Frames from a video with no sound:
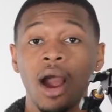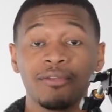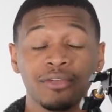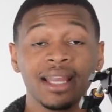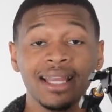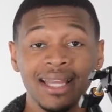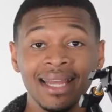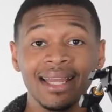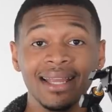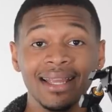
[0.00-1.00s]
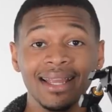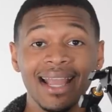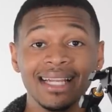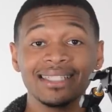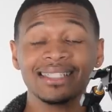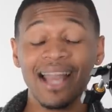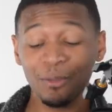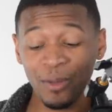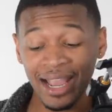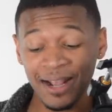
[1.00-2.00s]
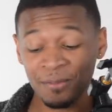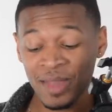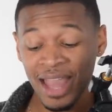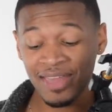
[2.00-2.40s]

are freaky deaky in the same way